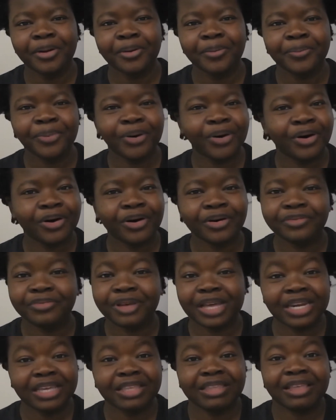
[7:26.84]
pot of
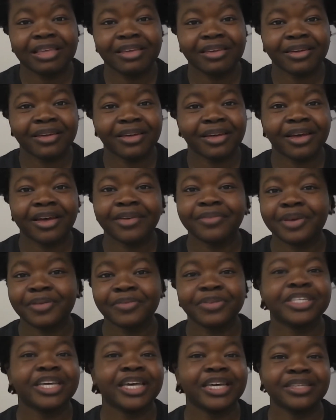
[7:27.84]
anything I've
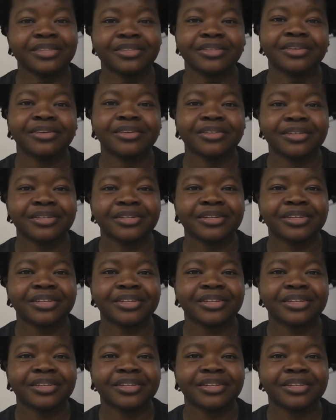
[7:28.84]
ever tasted.